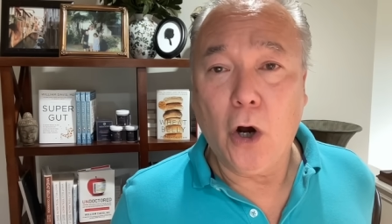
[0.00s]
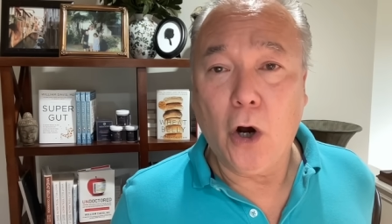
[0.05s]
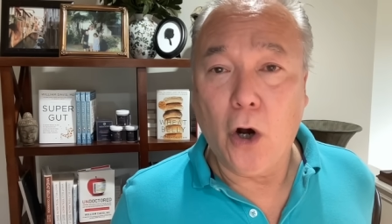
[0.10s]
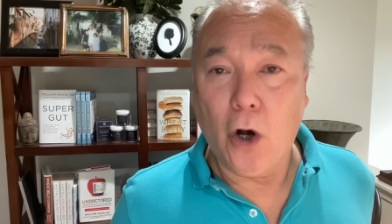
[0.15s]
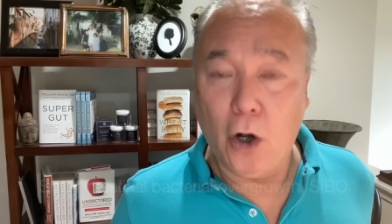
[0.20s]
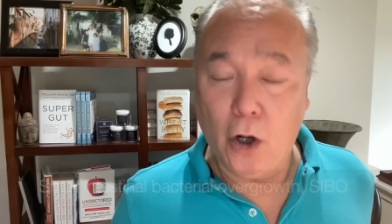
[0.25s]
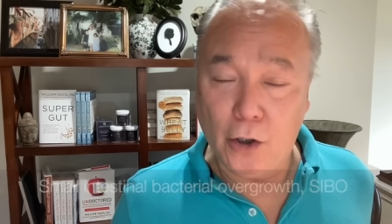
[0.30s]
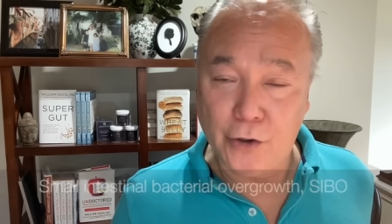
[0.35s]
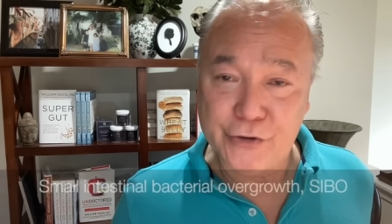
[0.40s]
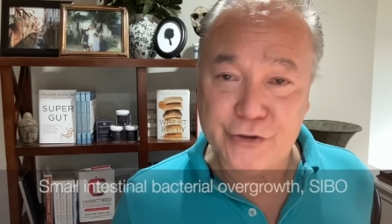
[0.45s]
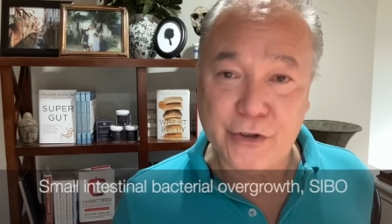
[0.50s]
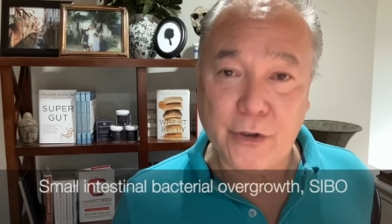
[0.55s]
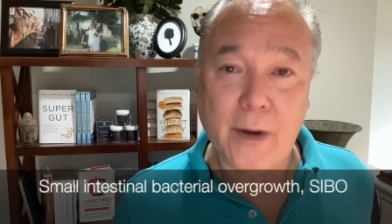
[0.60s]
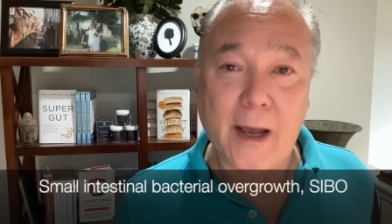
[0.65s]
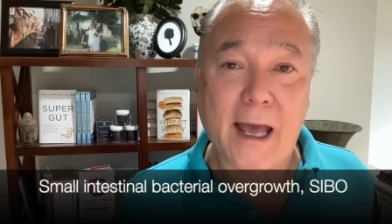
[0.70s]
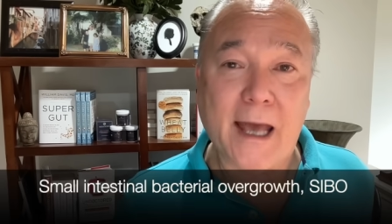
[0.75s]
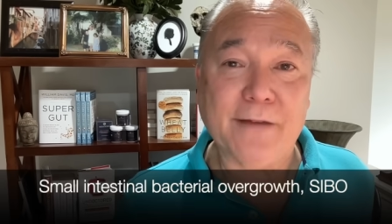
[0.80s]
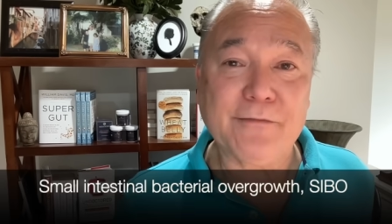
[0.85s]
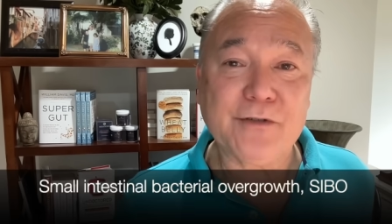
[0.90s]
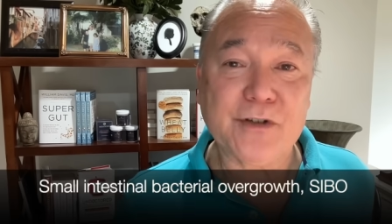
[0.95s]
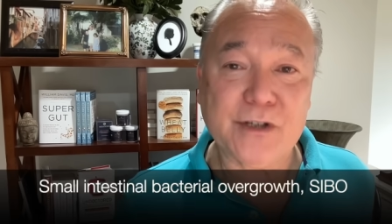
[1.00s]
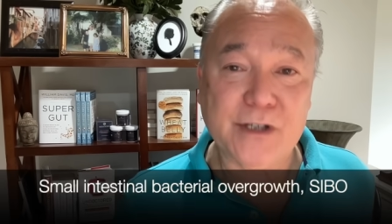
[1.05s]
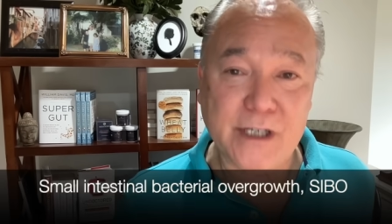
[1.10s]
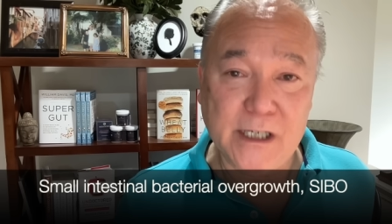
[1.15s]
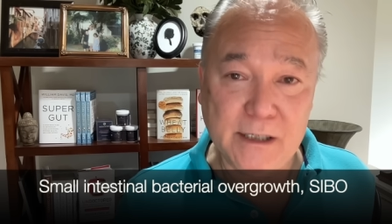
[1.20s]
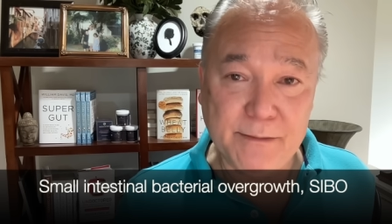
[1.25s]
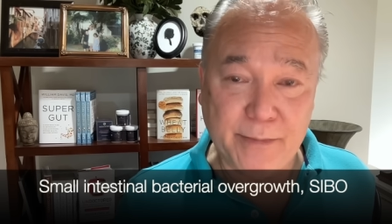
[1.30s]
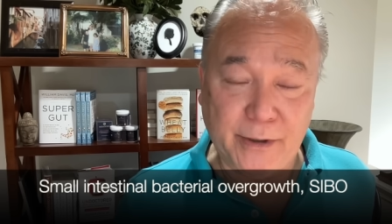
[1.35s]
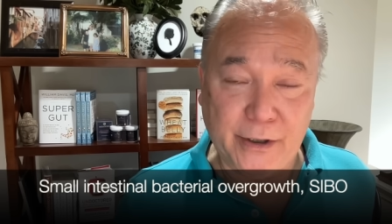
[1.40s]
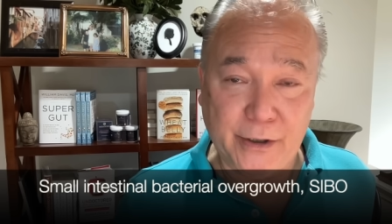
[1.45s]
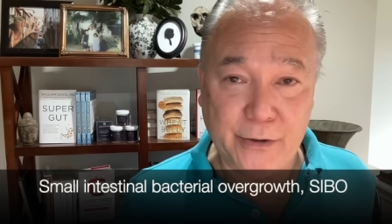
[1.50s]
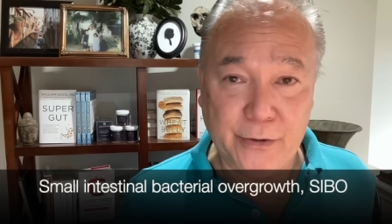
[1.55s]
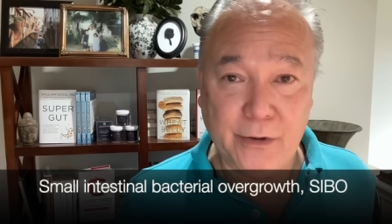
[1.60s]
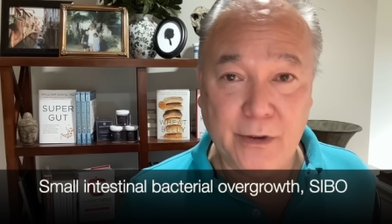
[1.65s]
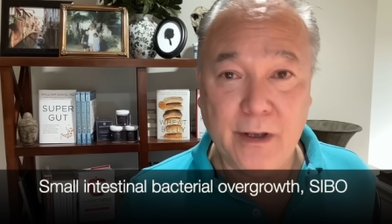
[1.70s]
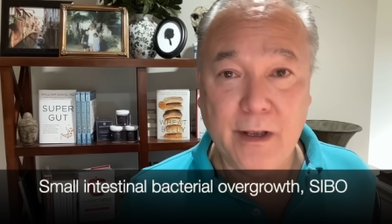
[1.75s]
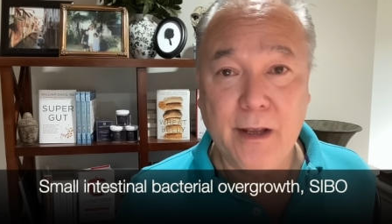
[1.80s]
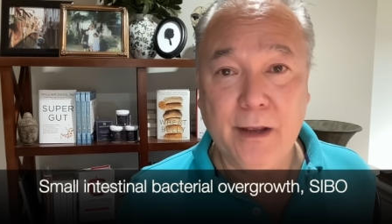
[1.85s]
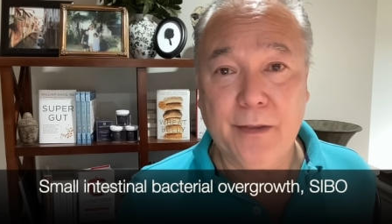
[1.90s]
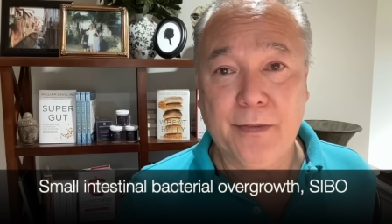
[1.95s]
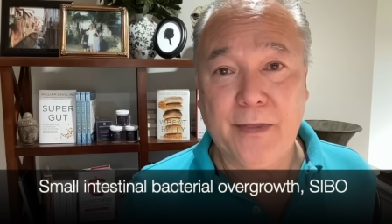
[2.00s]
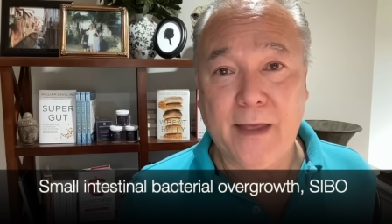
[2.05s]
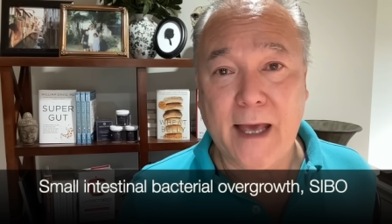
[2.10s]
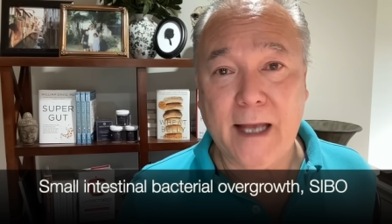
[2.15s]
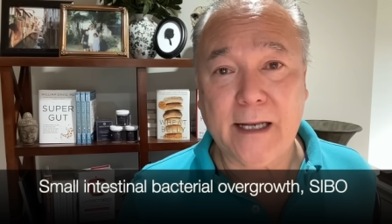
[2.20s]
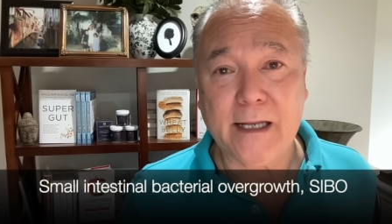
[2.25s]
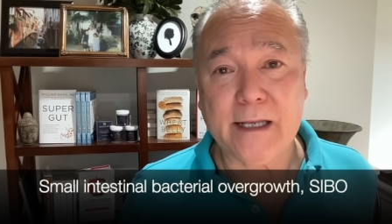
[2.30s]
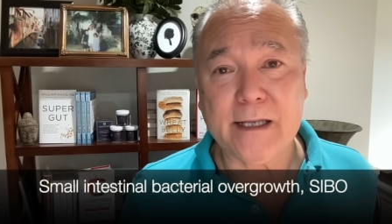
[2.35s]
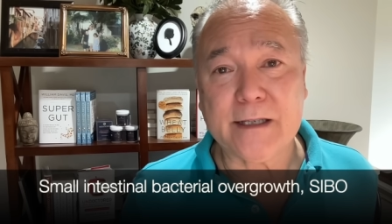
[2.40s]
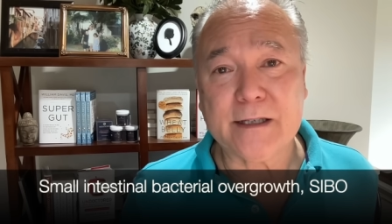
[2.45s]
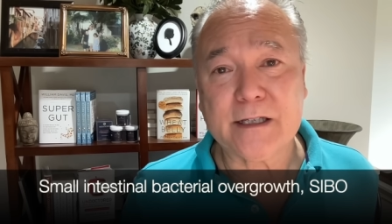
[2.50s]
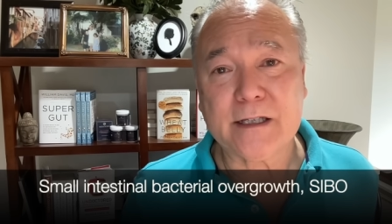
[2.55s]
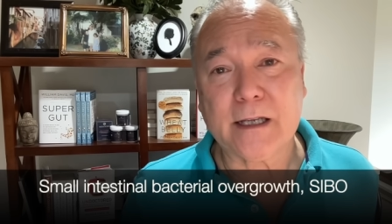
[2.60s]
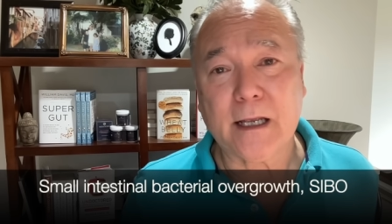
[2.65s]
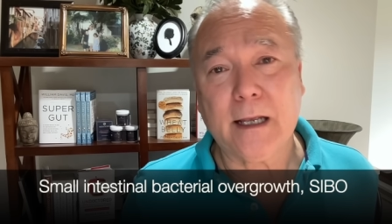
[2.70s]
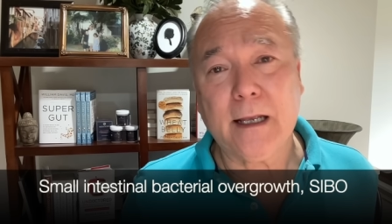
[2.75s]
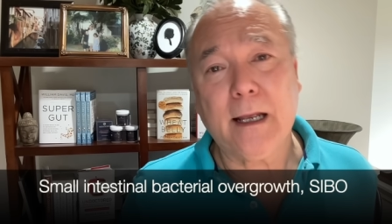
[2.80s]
also have SIBO, that is,